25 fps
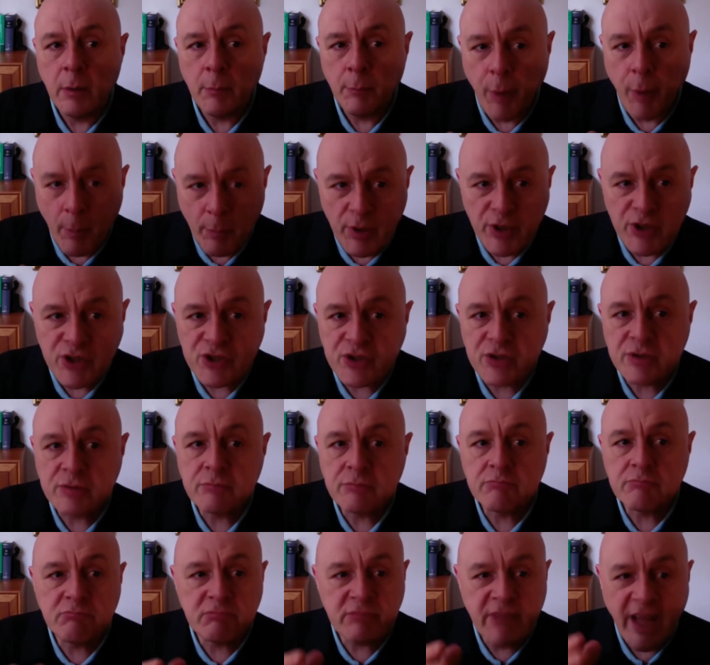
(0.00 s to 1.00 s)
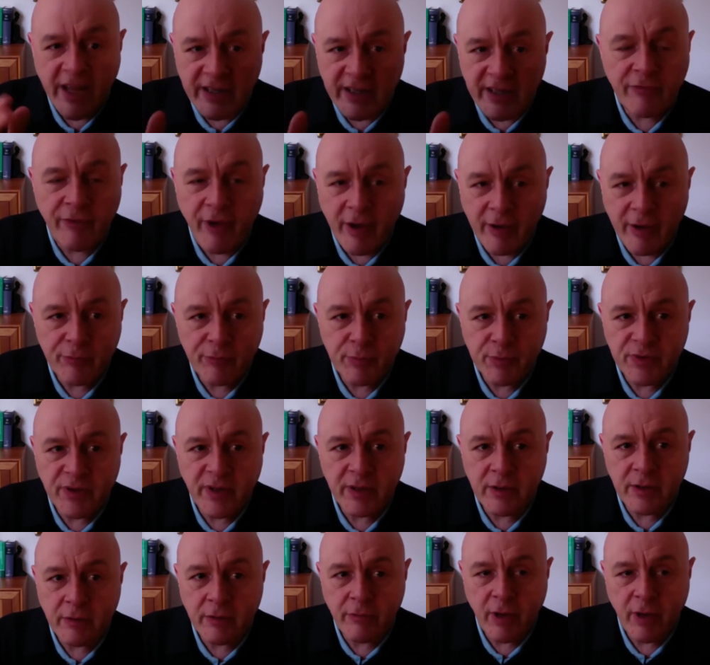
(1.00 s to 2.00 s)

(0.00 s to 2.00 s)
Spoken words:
published 95% of